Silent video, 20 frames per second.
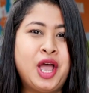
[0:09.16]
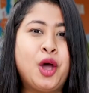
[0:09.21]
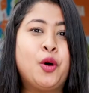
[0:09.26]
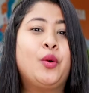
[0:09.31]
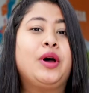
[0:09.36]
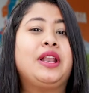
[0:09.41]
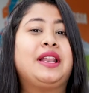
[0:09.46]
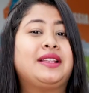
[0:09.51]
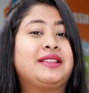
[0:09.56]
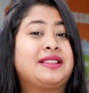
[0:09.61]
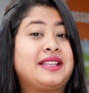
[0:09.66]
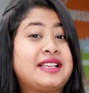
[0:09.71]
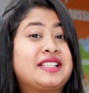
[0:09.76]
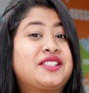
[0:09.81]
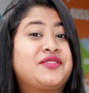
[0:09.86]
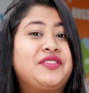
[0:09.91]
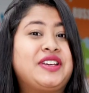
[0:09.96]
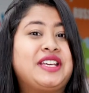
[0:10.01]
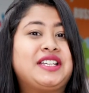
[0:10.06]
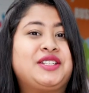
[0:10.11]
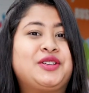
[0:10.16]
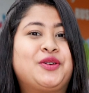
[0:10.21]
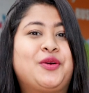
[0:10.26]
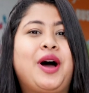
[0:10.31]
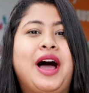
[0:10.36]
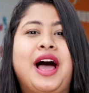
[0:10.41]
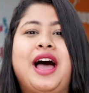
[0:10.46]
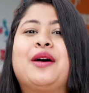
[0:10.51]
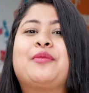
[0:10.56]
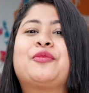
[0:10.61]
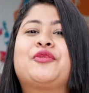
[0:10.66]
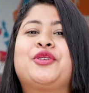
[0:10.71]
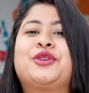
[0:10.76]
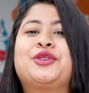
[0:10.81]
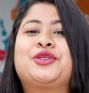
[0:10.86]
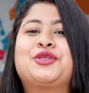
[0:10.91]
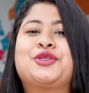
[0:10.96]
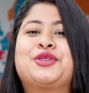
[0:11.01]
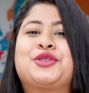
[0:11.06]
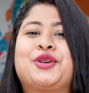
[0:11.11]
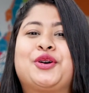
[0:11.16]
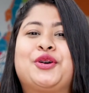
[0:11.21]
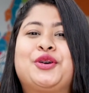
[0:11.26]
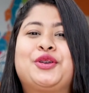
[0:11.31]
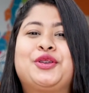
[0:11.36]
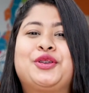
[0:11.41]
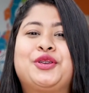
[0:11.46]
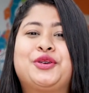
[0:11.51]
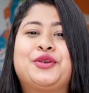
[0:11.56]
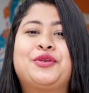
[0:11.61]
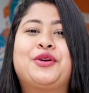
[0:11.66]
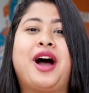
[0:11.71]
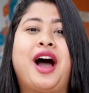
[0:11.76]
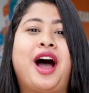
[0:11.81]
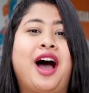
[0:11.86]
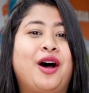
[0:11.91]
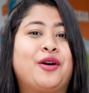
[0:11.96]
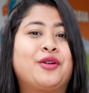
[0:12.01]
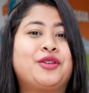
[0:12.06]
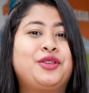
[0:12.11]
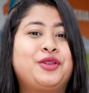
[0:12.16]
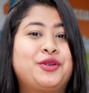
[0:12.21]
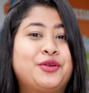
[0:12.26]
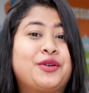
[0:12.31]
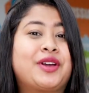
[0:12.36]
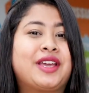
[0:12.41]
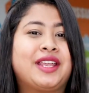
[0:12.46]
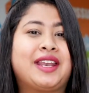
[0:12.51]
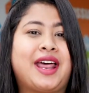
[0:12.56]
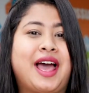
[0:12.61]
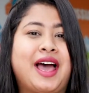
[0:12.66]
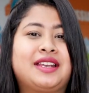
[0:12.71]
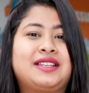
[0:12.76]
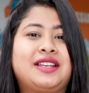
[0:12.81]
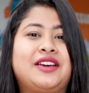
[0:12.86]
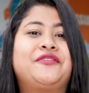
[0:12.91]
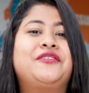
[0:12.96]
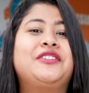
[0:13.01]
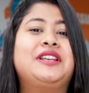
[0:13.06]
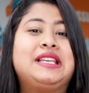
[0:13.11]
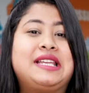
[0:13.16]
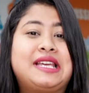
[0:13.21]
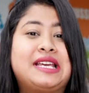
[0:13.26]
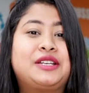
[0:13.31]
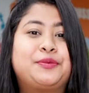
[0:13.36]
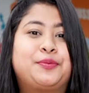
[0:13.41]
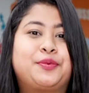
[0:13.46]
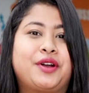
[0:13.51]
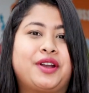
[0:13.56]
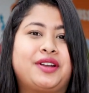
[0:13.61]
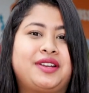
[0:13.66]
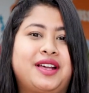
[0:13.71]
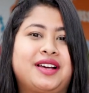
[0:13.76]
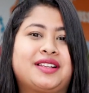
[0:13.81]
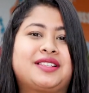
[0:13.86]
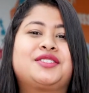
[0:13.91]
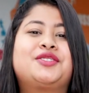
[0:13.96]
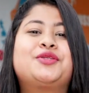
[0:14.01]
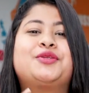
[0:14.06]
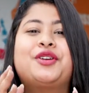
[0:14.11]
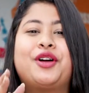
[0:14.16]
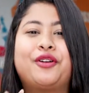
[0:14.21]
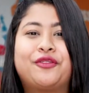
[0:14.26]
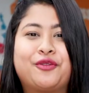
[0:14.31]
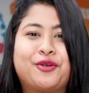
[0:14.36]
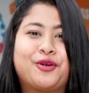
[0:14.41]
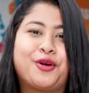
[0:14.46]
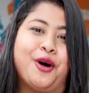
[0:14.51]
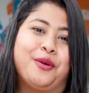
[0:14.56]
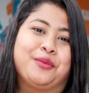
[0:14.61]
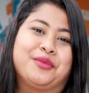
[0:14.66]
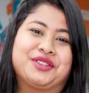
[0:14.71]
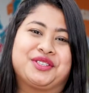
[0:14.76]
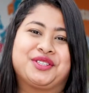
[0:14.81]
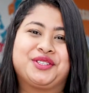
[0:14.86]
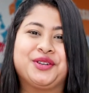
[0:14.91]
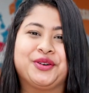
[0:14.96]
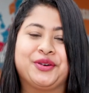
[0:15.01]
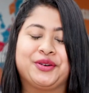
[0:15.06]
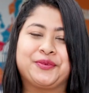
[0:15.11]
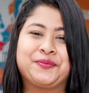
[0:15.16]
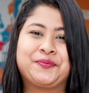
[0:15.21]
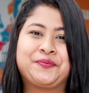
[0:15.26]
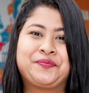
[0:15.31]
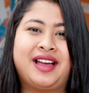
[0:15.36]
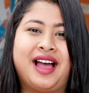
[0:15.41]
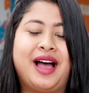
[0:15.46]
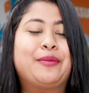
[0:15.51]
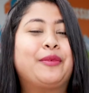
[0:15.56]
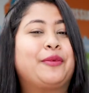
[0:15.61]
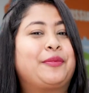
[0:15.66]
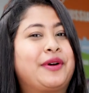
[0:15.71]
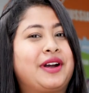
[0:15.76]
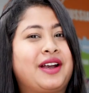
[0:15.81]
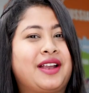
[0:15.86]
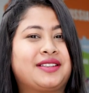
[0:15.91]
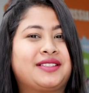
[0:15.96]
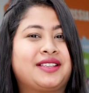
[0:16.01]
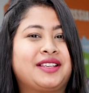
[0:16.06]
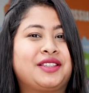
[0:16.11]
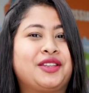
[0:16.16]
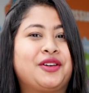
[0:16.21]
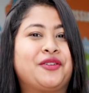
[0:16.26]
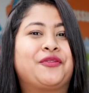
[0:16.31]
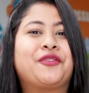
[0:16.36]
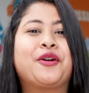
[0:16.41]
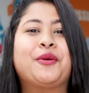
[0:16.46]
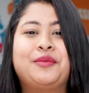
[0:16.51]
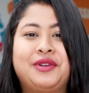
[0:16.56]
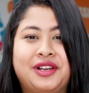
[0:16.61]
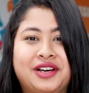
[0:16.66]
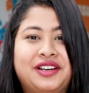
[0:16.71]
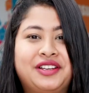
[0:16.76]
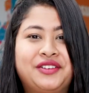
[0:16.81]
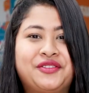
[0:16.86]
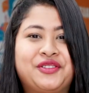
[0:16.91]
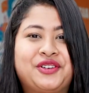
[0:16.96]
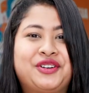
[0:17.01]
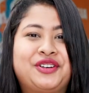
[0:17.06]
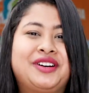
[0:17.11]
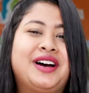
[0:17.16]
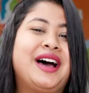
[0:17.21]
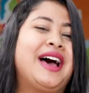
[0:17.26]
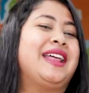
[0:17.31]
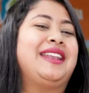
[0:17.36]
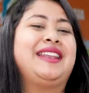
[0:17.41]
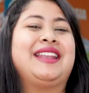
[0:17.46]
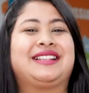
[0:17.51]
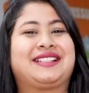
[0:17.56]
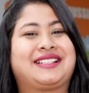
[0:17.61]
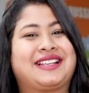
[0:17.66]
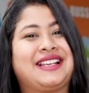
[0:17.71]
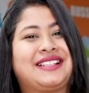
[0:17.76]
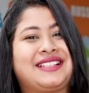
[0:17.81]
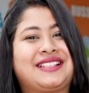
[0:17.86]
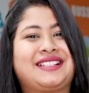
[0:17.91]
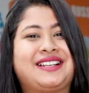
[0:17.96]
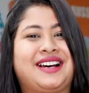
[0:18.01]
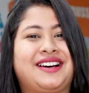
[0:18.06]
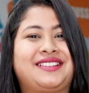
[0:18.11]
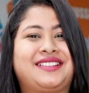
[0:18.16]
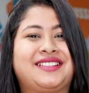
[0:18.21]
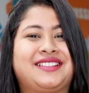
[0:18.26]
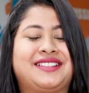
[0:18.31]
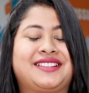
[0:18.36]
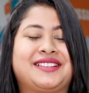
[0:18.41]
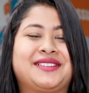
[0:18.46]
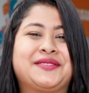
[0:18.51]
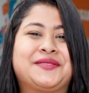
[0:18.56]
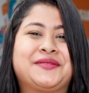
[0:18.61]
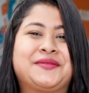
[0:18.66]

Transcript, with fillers: Well, in this video, I'm going to show you how you can add affiliate products to your WooCommerce store. I'm Aparna Singh Deo from LearnWoo and let's get started.